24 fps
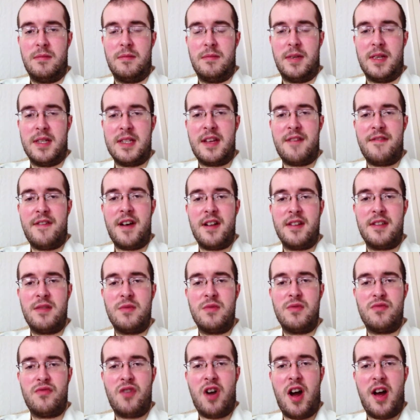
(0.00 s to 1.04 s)
because I felt it
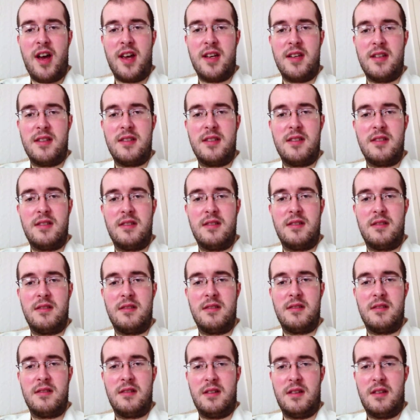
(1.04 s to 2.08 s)
was right.
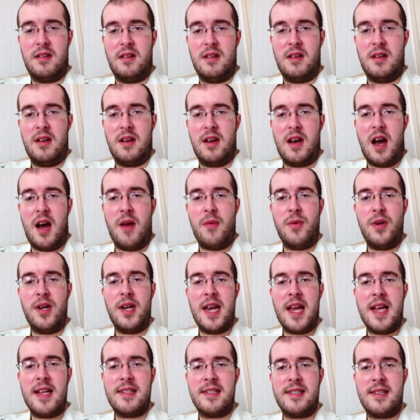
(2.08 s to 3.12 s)
I wouldn't
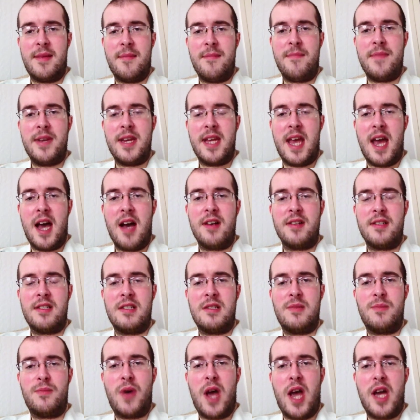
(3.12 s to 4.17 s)
let somebody
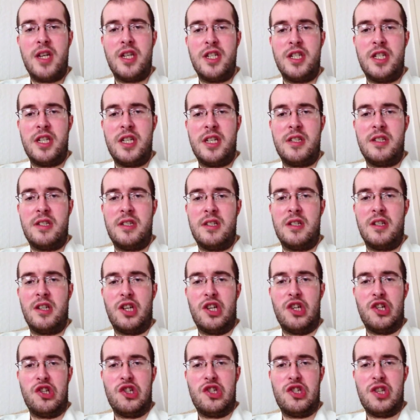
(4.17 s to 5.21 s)
else's prejudices and
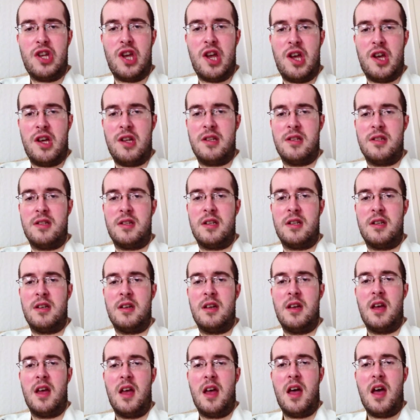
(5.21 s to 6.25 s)
concerns and
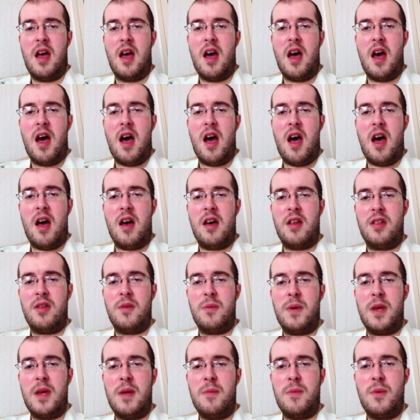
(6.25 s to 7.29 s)
other
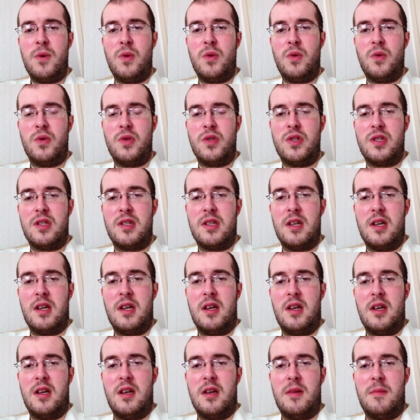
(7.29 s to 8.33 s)
people's
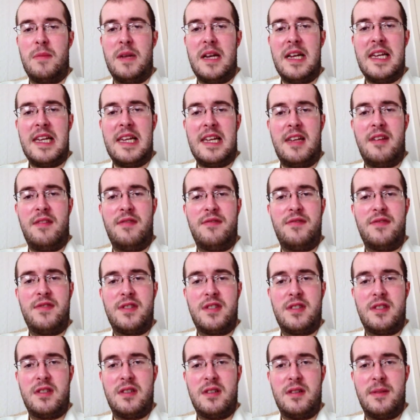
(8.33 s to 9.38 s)

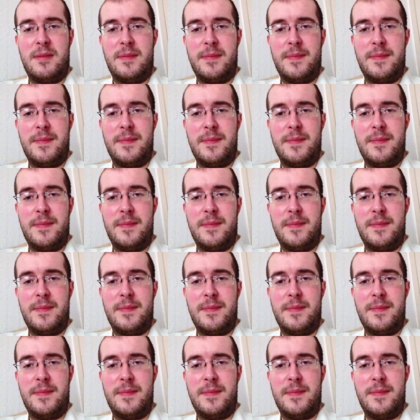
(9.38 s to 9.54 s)
beliefs